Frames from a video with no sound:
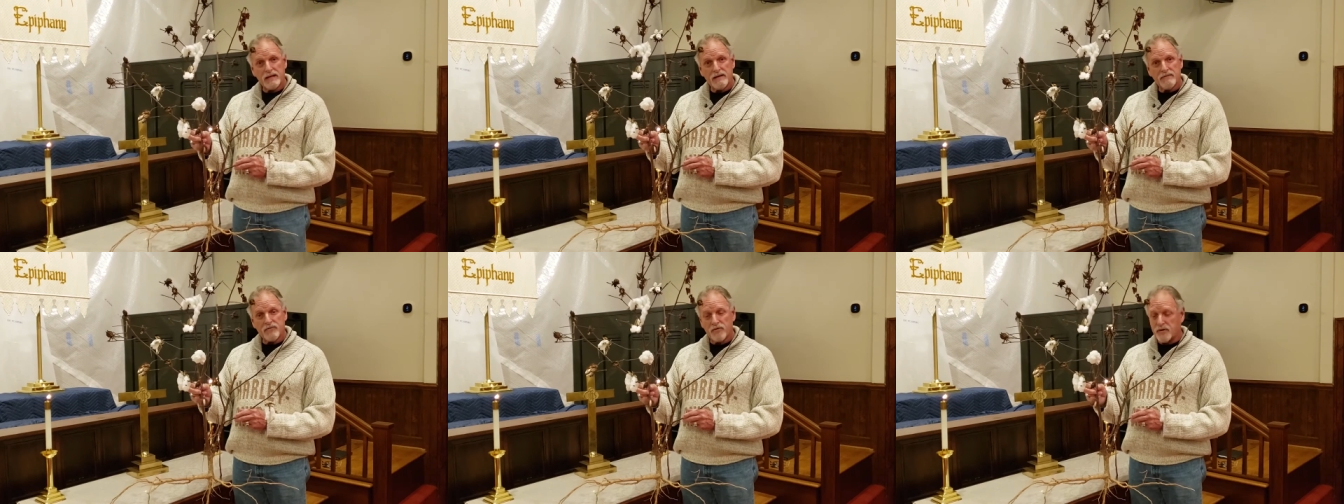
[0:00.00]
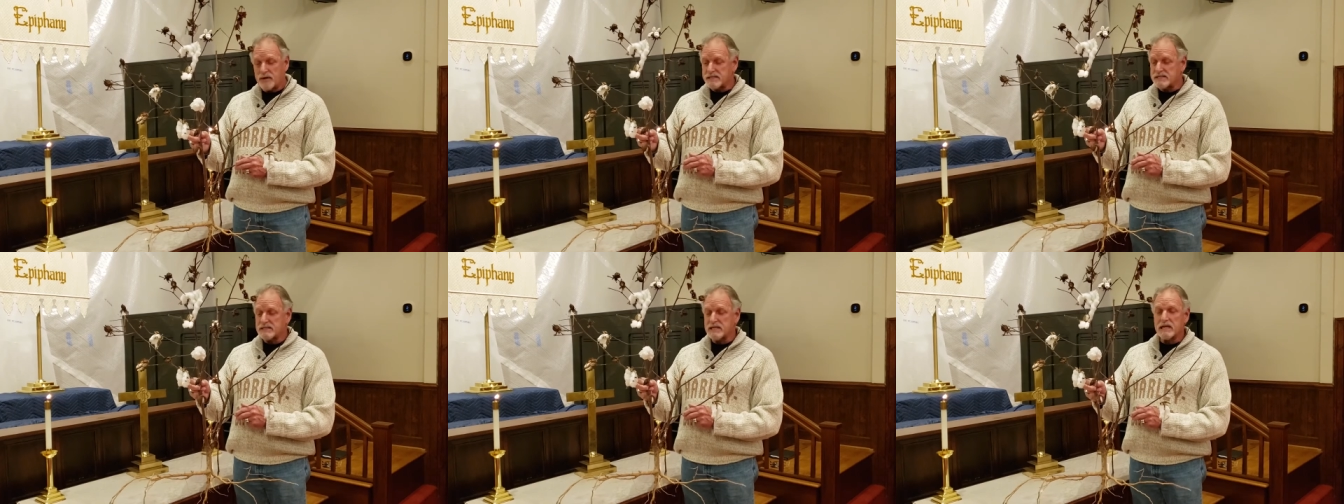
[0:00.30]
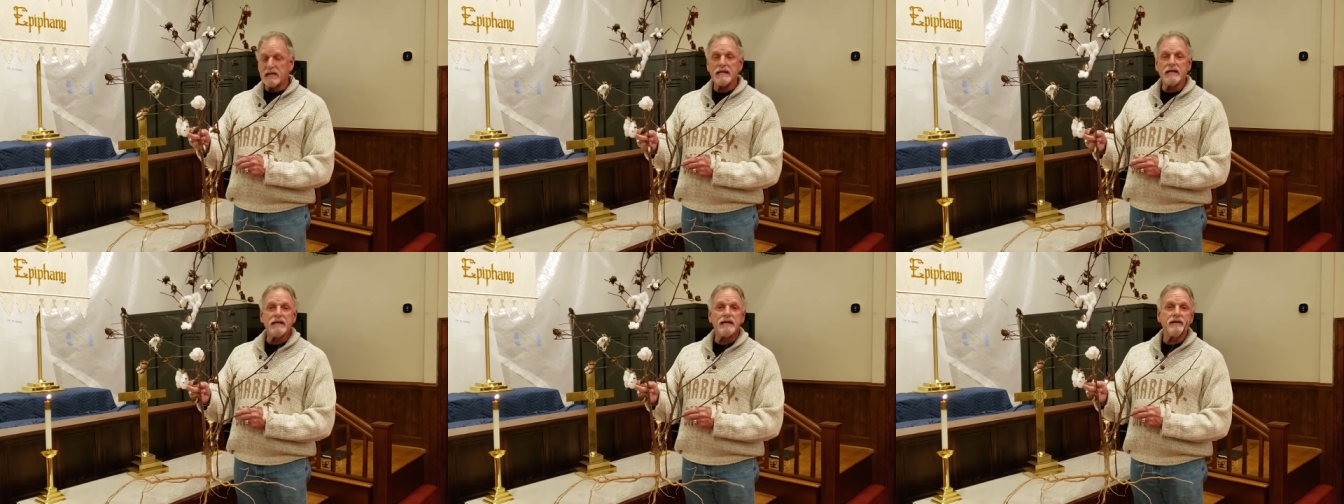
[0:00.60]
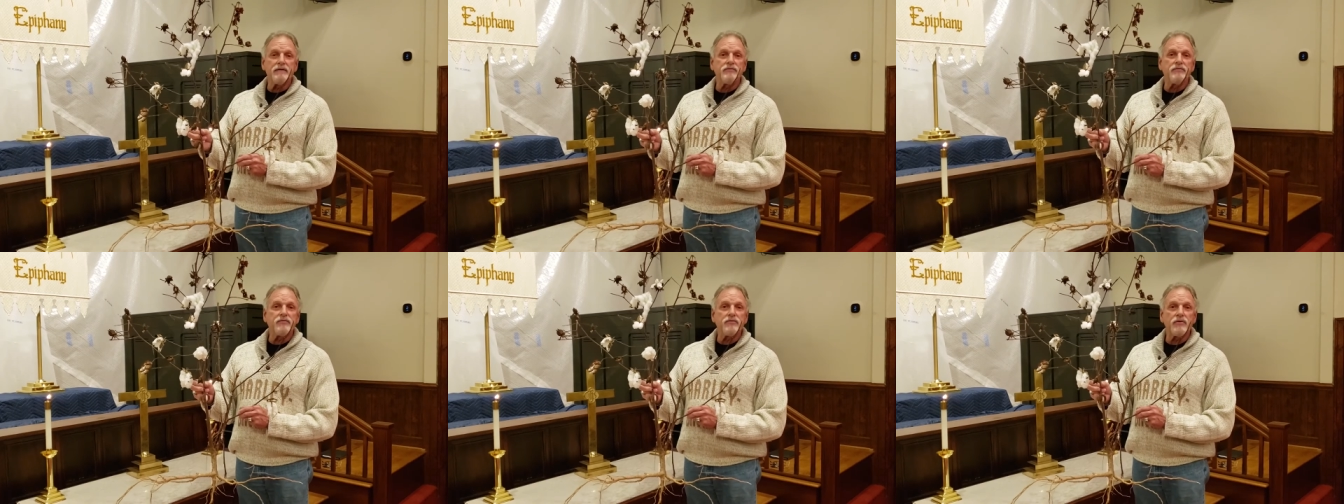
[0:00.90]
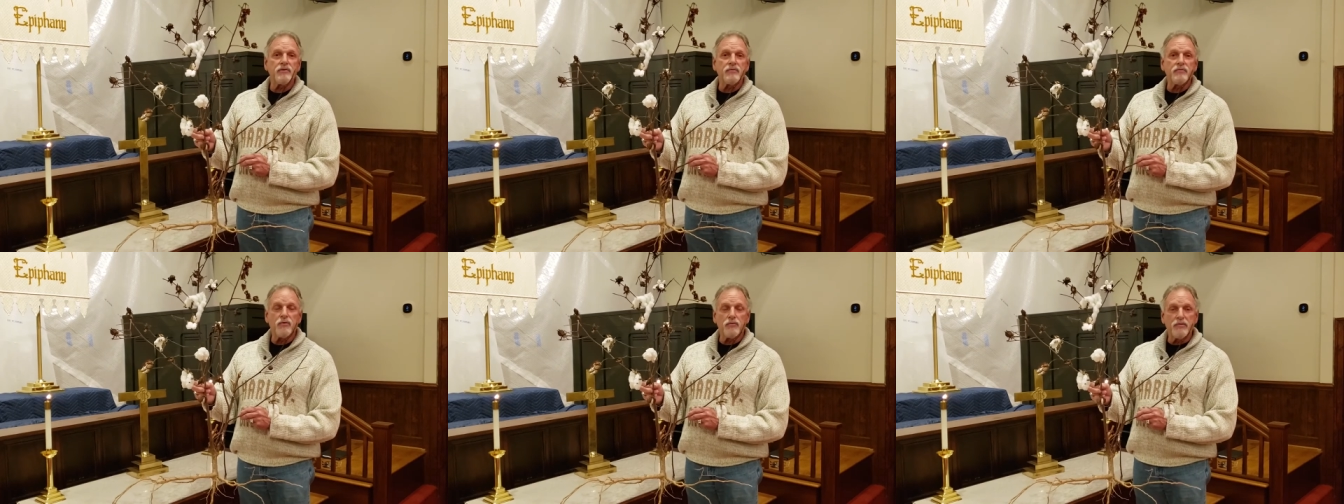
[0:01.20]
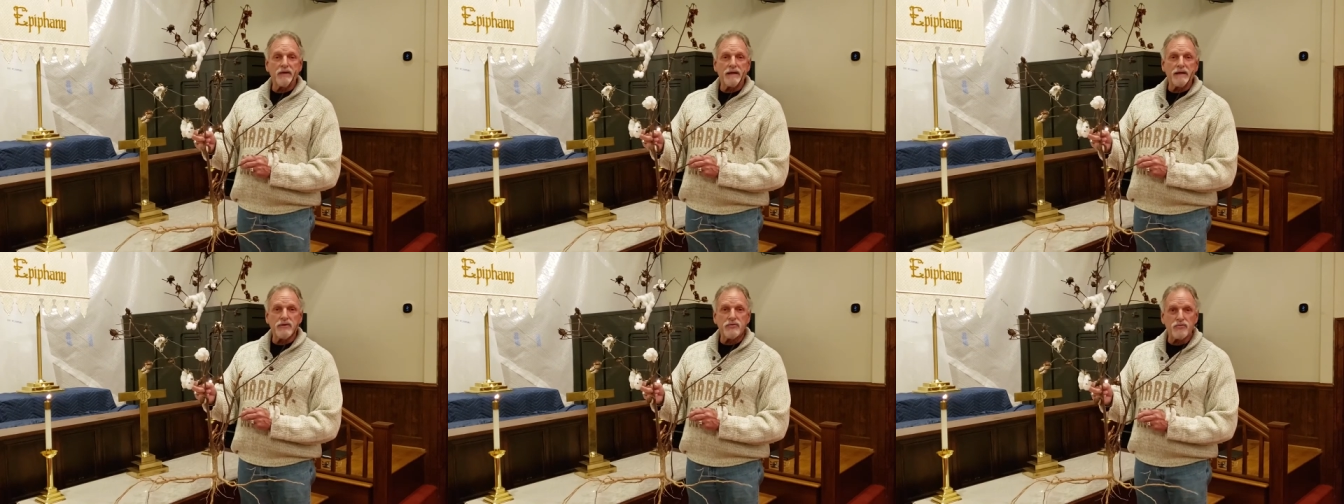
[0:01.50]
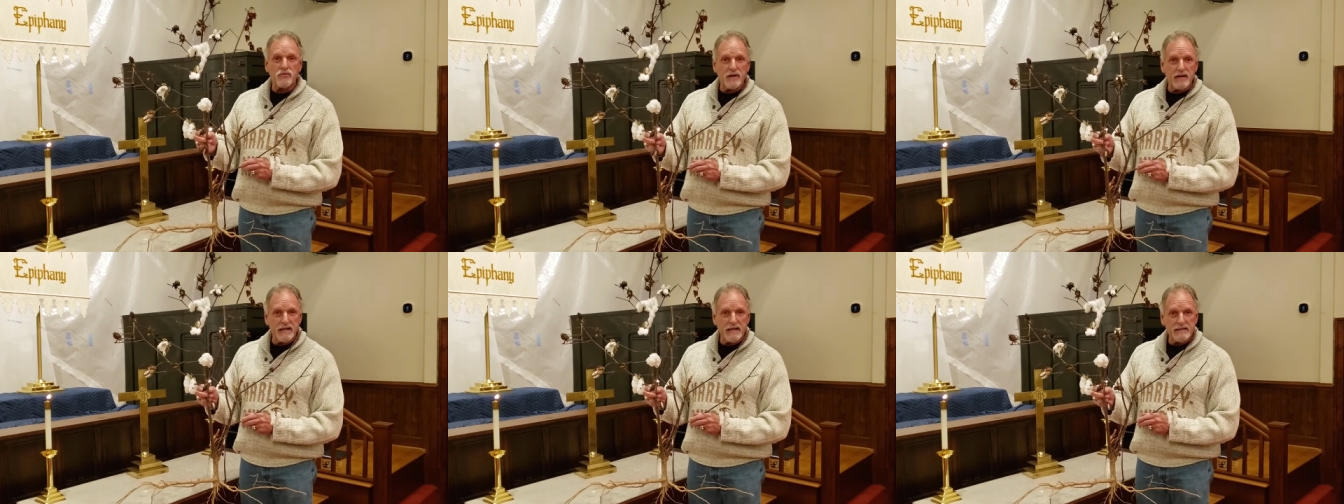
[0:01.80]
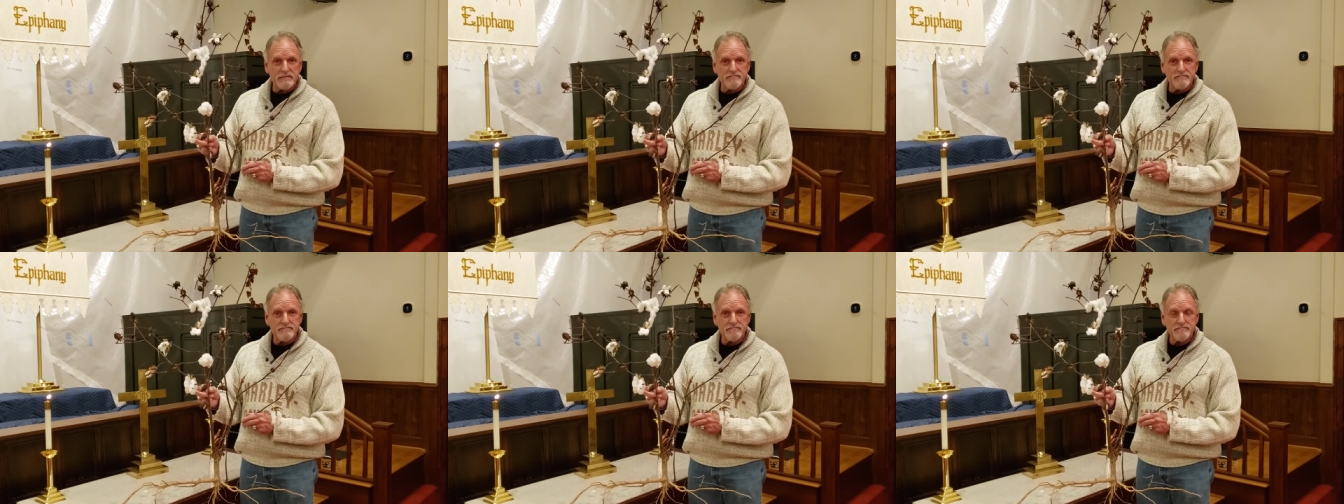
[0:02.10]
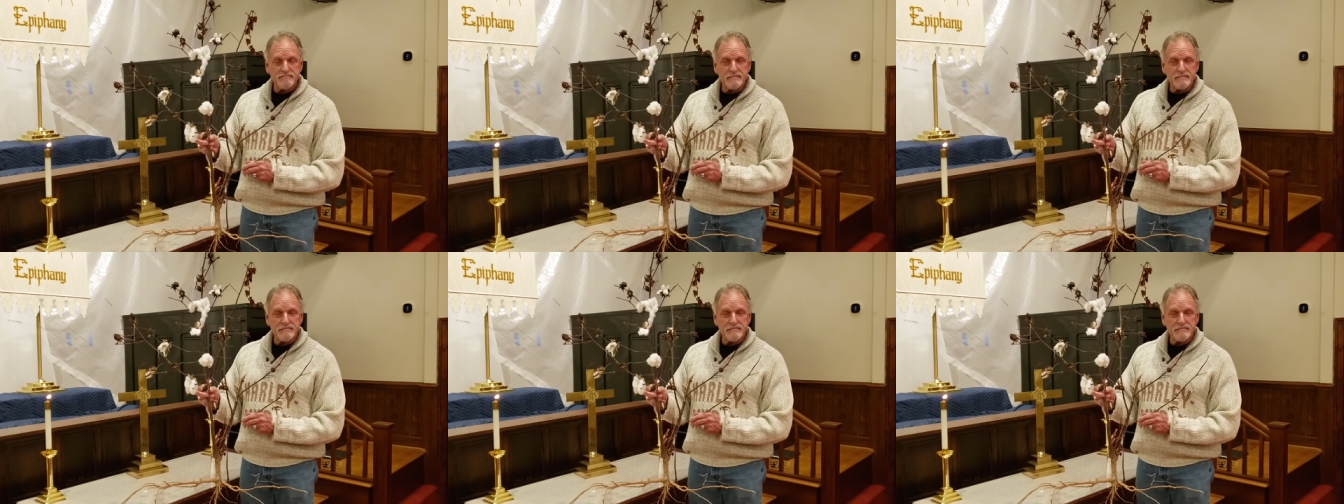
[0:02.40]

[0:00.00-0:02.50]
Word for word: for its leaves will be green